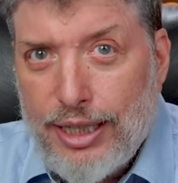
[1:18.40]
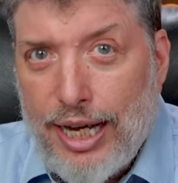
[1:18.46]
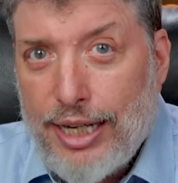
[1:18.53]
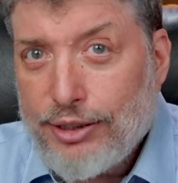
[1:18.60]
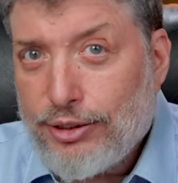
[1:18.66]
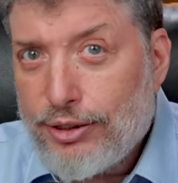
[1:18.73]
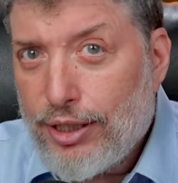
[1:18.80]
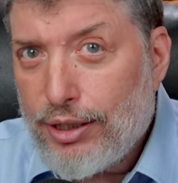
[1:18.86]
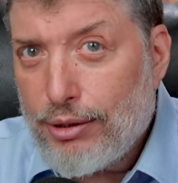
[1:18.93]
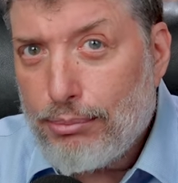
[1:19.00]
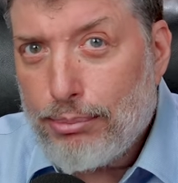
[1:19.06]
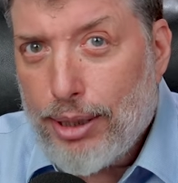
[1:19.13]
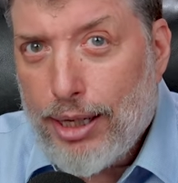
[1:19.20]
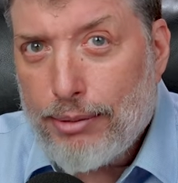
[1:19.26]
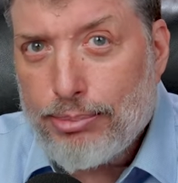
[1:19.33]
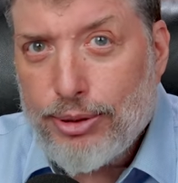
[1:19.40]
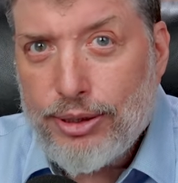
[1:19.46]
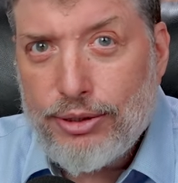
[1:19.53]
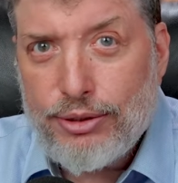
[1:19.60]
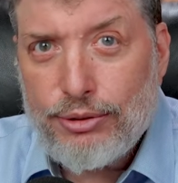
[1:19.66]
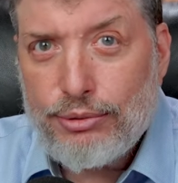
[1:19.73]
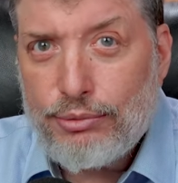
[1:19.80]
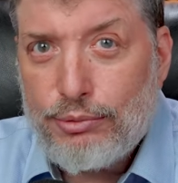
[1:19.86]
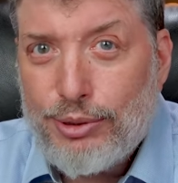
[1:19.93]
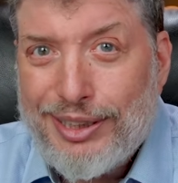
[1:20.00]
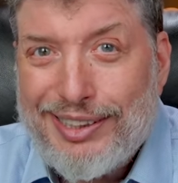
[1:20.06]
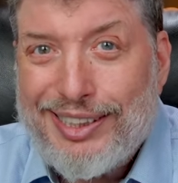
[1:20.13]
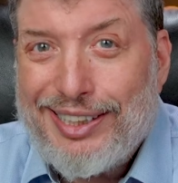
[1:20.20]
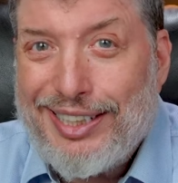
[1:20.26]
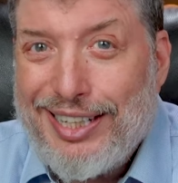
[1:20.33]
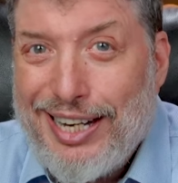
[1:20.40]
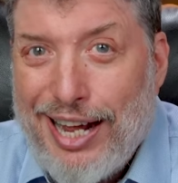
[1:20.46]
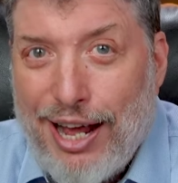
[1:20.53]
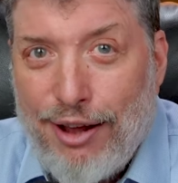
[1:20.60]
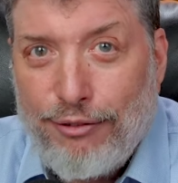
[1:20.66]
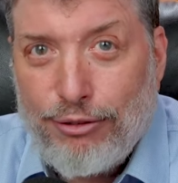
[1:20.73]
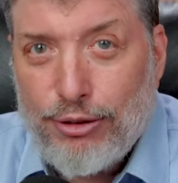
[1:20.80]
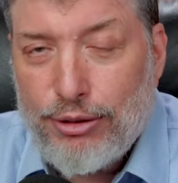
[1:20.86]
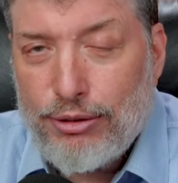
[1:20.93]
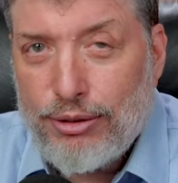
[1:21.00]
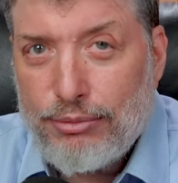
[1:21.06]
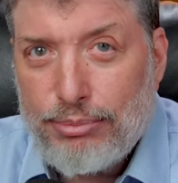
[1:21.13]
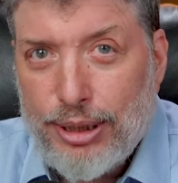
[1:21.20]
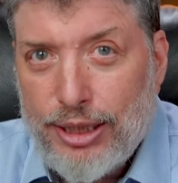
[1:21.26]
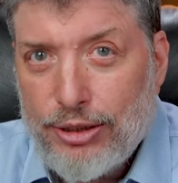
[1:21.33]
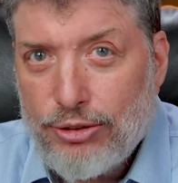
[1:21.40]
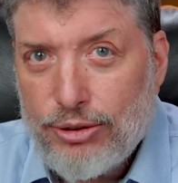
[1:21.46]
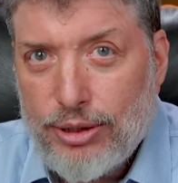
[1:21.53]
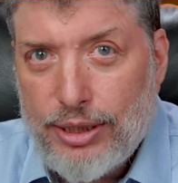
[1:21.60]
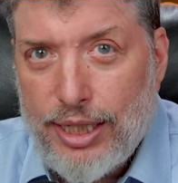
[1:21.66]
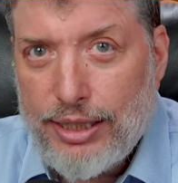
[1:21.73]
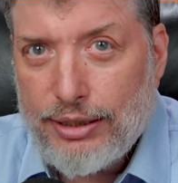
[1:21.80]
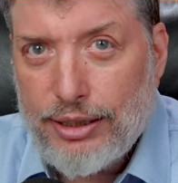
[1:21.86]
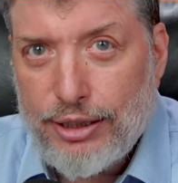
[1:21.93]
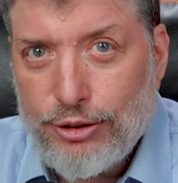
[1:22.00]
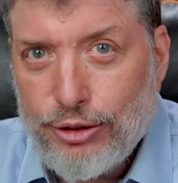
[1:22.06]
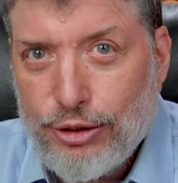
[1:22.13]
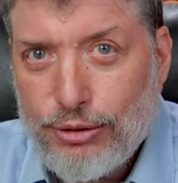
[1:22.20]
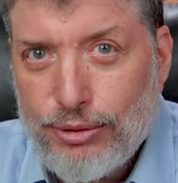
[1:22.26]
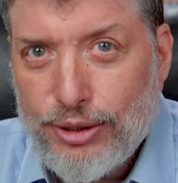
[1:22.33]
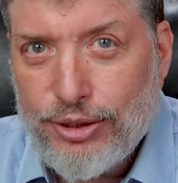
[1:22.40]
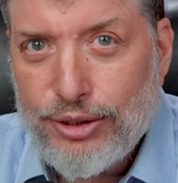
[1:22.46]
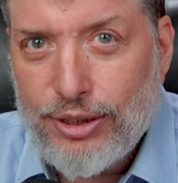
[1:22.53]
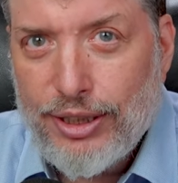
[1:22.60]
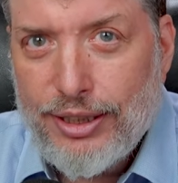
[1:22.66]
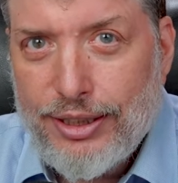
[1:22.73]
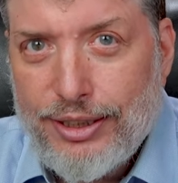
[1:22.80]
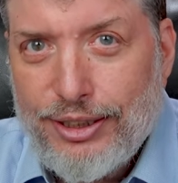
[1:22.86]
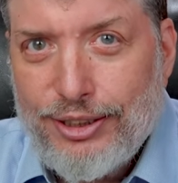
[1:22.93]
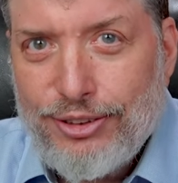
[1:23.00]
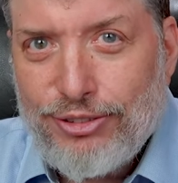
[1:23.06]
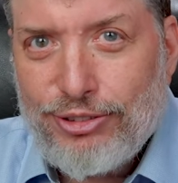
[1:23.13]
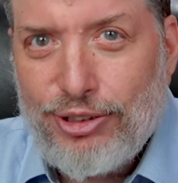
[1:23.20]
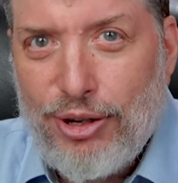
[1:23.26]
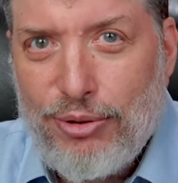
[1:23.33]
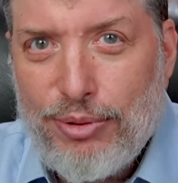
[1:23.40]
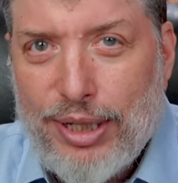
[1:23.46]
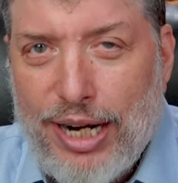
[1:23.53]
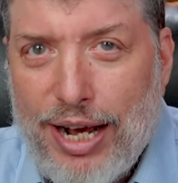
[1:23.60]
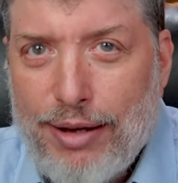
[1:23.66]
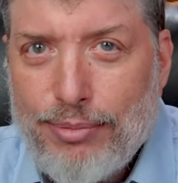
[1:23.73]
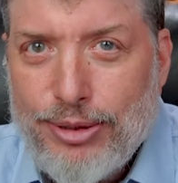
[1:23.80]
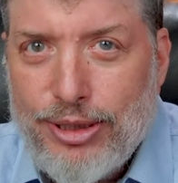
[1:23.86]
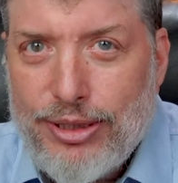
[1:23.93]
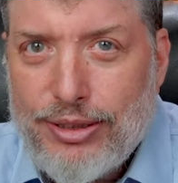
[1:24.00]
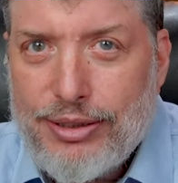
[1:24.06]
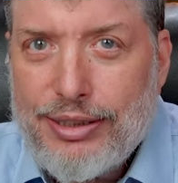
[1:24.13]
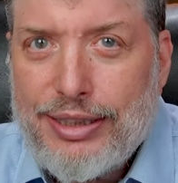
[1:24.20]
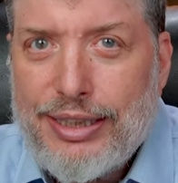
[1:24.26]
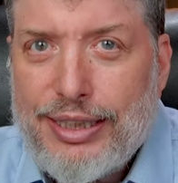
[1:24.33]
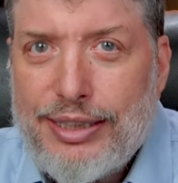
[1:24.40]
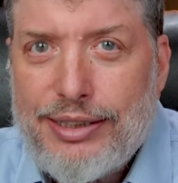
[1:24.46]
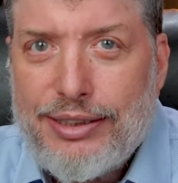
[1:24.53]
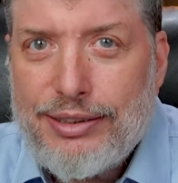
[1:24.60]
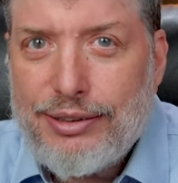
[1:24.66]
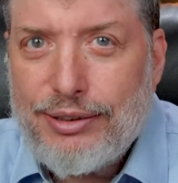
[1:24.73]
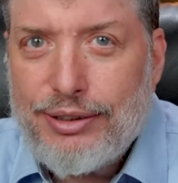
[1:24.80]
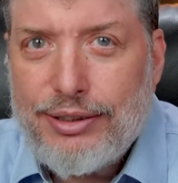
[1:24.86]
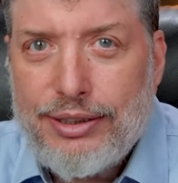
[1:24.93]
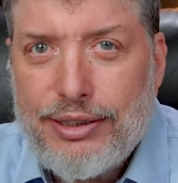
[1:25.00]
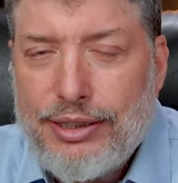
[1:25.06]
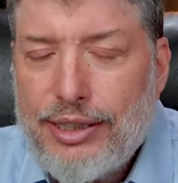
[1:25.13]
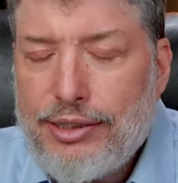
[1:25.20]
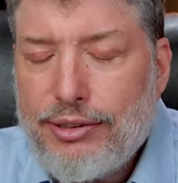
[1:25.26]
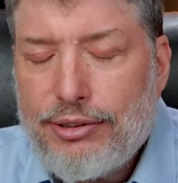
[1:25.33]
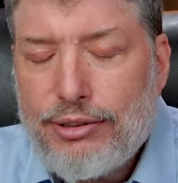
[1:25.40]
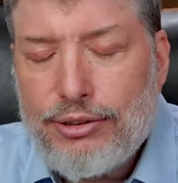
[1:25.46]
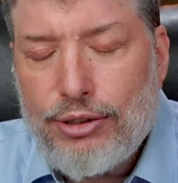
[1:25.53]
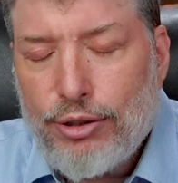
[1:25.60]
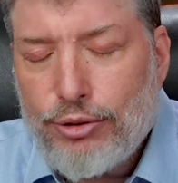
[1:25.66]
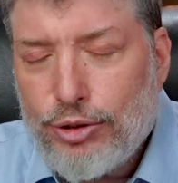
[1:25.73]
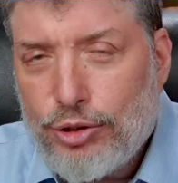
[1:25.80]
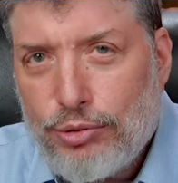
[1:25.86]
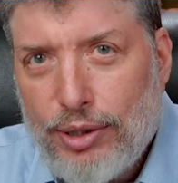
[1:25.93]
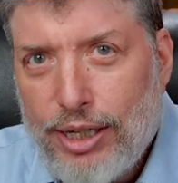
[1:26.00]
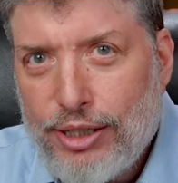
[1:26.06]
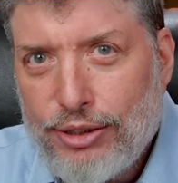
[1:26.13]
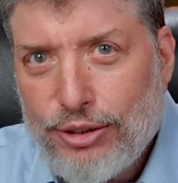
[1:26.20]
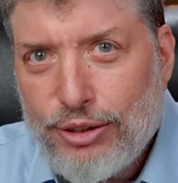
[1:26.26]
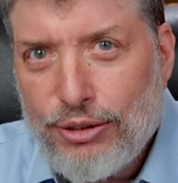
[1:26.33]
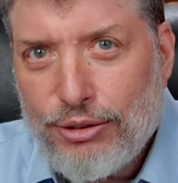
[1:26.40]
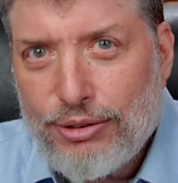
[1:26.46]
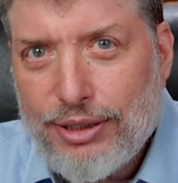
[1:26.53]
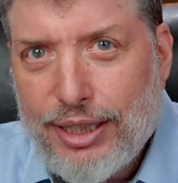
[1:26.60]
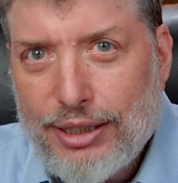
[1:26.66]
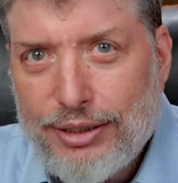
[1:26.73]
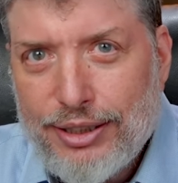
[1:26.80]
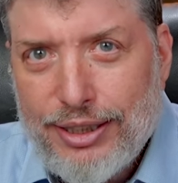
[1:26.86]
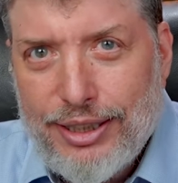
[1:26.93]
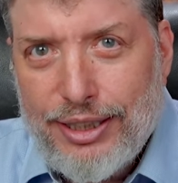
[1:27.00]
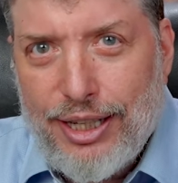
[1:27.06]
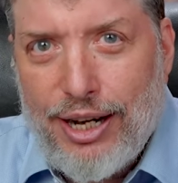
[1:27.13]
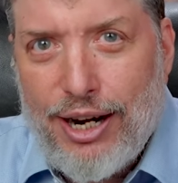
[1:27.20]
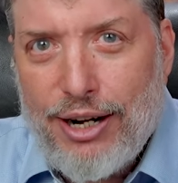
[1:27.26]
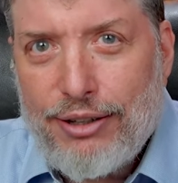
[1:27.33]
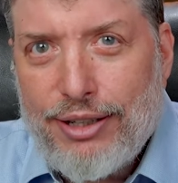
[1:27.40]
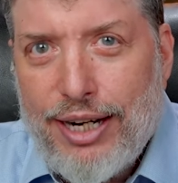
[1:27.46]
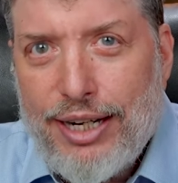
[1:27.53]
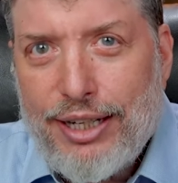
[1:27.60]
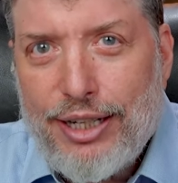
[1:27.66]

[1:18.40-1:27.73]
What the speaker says: as Southern Baptists, would never be interested in anything Jewish. So what happens is this is so strange, like our